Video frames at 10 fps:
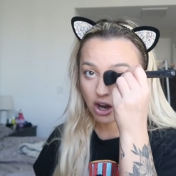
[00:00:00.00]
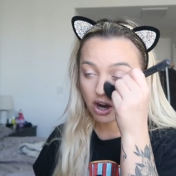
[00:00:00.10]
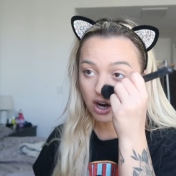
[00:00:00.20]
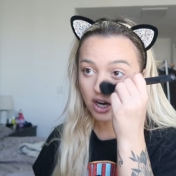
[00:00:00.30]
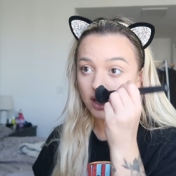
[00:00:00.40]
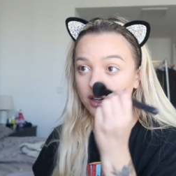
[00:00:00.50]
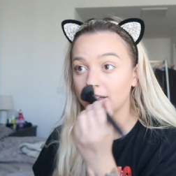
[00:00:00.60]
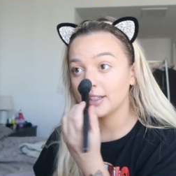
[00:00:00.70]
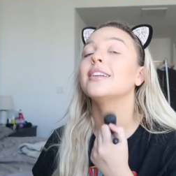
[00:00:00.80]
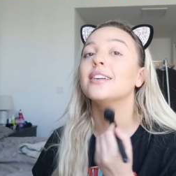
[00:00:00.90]
are,
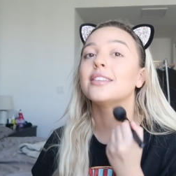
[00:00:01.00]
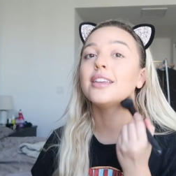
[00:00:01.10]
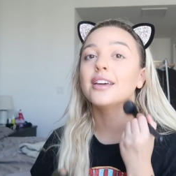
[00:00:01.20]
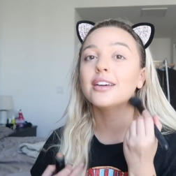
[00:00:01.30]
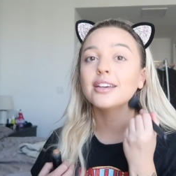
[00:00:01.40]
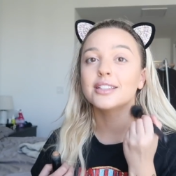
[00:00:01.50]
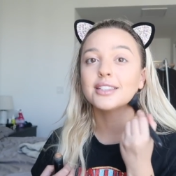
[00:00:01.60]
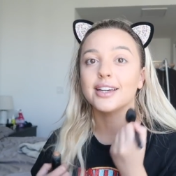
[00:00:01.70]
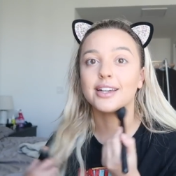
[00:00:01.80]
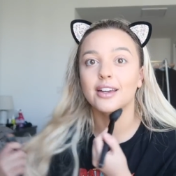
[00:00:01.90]
and I think is
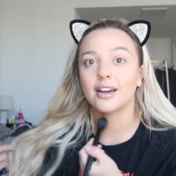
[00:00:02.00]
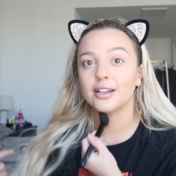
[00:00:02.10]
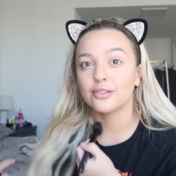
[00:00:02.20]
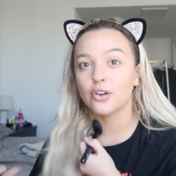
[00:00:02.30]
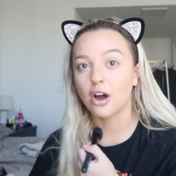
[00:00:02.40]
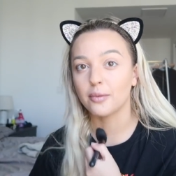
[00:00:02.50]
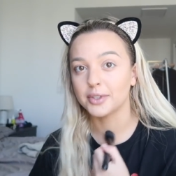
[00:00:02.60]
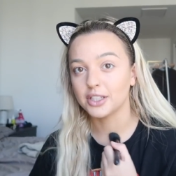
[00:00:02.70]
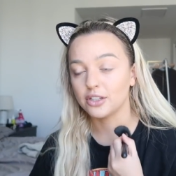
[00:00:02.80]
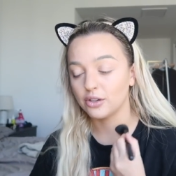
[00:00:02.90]
like kind of
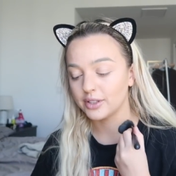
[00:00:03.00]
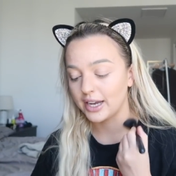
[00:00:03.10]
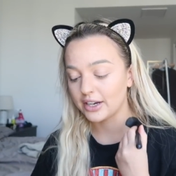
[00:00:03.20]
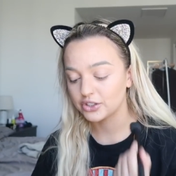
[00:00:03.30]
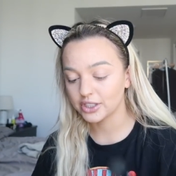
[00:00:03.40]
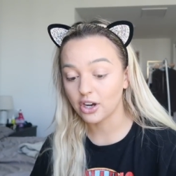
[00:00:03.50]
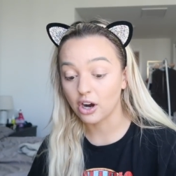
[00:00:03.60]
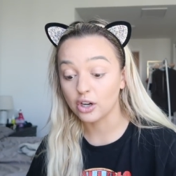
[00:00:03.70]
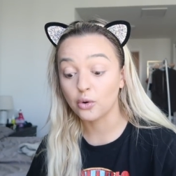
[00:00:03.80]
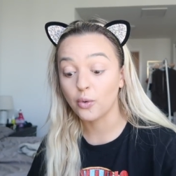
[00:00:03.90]
commonly known, they actually
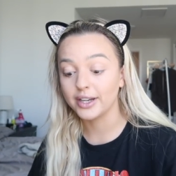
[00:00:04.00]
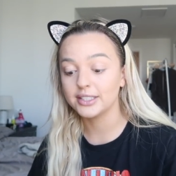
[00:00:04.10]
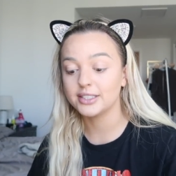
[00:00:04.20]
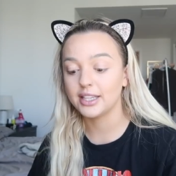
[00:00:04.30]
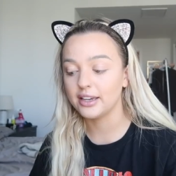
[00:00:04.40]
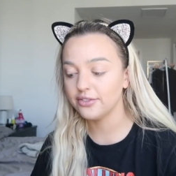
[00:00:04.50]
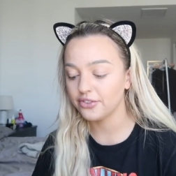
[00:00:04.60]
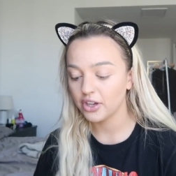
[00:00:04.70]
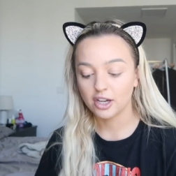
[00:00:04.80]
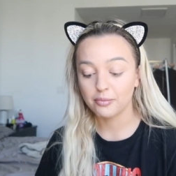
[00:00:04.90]
are quite safe
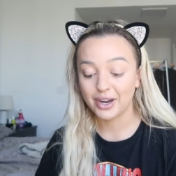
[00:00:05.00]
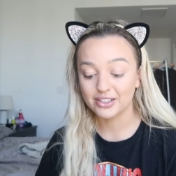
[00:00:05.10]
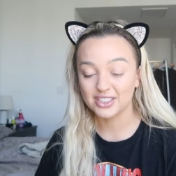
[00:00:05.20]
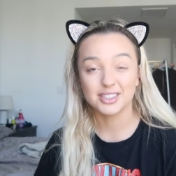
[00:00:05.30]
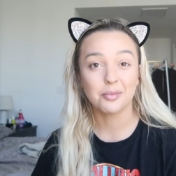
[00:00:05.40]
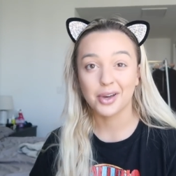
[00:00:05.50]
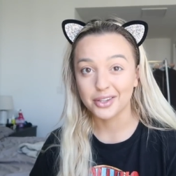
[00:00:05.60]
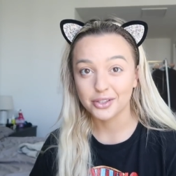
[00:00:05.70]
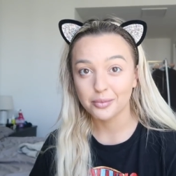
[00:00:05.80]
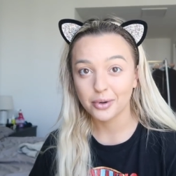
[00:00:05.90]
compared to some
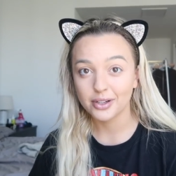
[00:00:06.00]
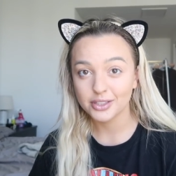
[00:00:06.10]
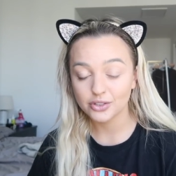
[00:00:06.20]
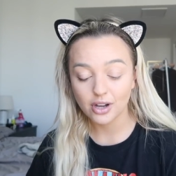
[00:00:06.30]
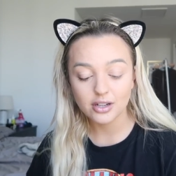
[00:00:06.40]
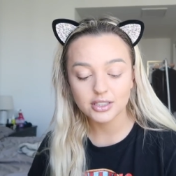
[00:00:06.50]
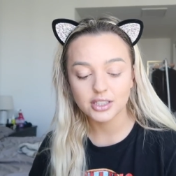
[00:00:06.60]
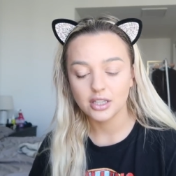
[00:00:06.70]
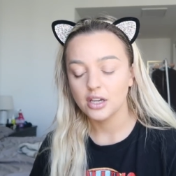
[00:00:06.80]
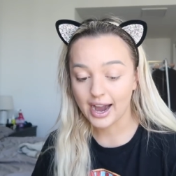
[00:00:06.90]
other party drugs.
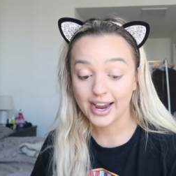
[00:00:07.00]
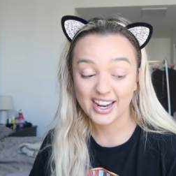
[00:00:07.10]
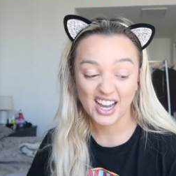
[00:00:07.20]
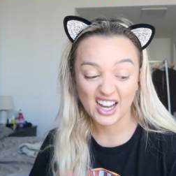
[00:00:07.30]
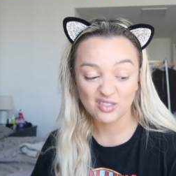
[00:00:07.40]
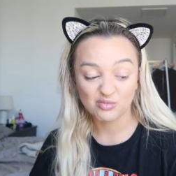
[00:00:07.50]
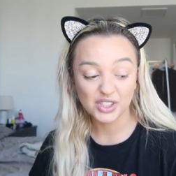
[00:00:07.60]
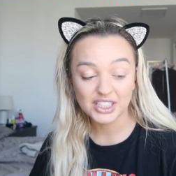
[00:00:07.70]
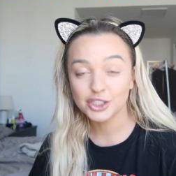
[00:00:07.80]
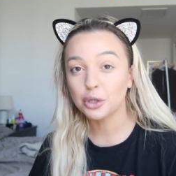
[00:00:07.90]
I
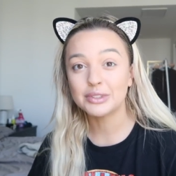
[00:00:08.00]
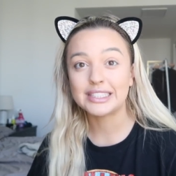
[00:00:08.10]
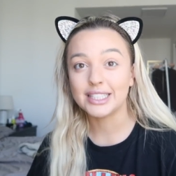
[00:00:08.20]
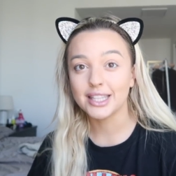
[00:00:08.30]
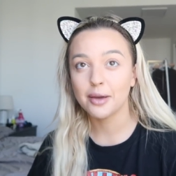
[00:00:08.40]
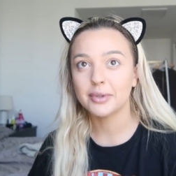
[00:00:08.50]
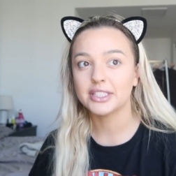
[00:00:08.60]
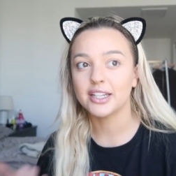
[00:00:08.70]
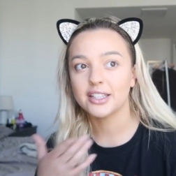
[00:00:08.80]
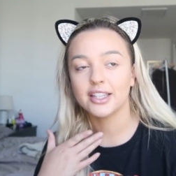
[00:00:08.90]
really don't see them as
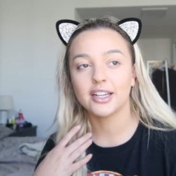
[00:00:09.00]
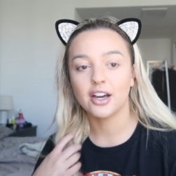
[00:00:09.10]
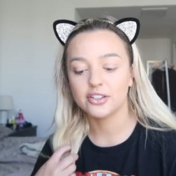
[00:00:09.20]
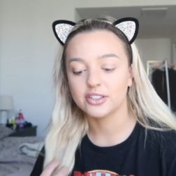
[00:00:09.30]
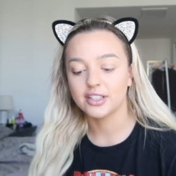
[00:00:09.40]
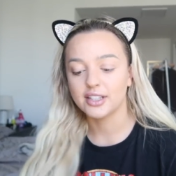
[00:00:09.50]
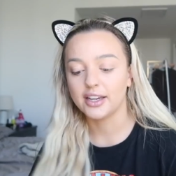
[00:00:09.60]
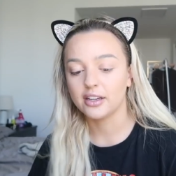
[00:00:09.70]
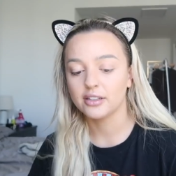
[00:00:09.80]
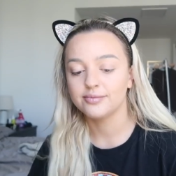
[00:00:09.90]
anything other than
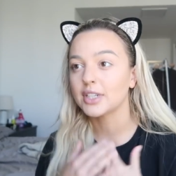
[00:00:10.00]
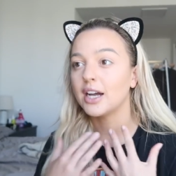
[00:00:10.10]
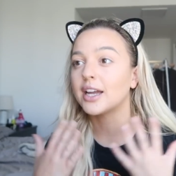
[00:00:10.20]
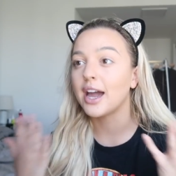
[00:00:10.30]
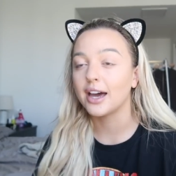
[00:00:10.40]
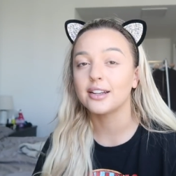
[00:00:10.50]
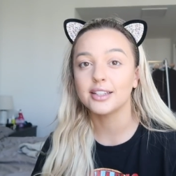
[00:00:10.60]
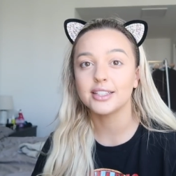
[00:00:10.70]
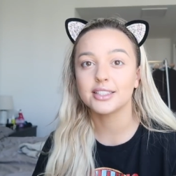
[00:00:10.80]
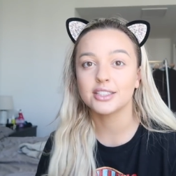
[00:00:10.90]
like a
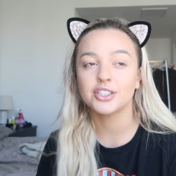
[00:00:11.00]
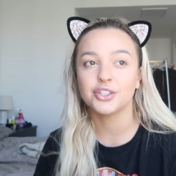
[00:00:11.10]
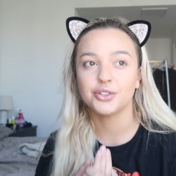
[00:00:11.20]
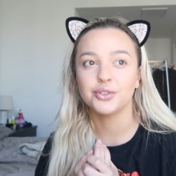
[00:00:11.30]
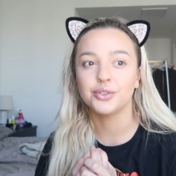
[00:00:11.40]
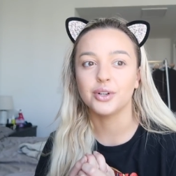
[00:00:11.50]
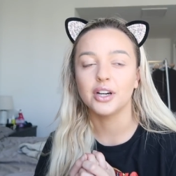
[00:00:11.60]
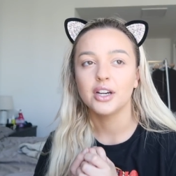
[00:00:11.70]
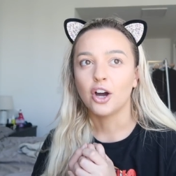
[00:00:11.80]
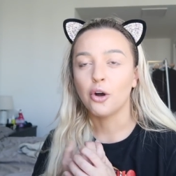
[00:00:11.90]
catalyst to
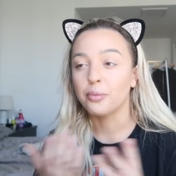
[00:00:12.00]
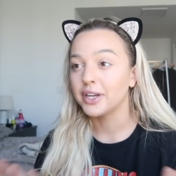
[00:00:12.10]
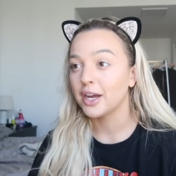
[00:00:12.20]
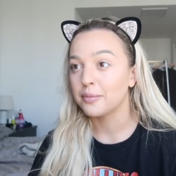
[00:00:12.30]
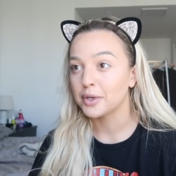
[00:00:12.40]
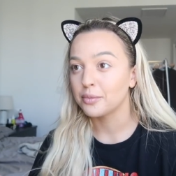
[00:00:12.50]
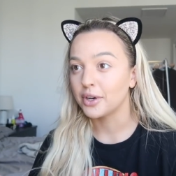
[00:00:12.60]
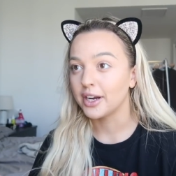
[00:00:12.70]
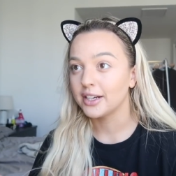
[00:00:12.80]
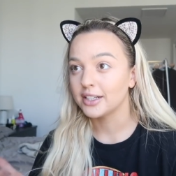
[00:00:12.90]
opening up your
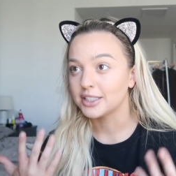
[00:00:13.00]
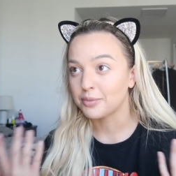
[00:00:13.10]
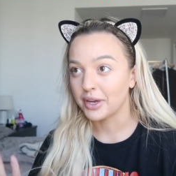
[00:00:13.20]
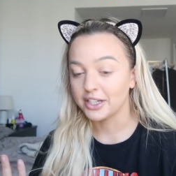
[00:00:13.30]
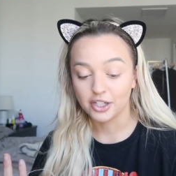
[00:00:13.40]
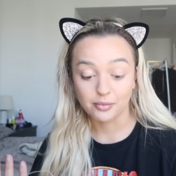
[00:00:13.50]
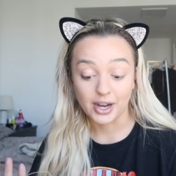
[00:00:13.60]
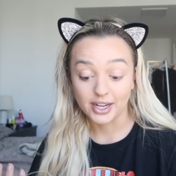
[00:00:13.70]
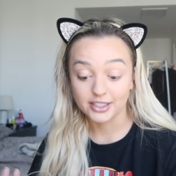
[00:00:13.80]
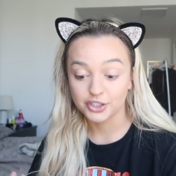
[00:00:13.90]
brain and expanding your
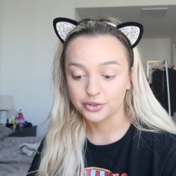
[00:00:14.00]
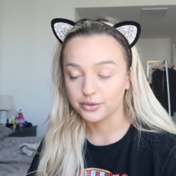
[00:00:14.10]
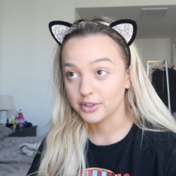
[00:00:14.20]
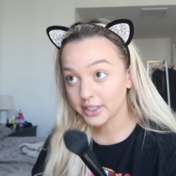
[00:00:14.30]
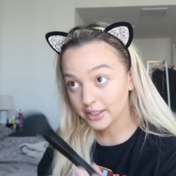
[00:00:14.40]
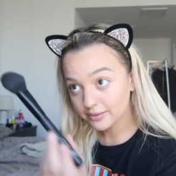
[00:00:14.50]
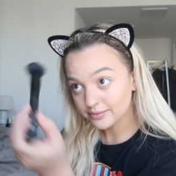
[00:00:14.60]
mind, truly,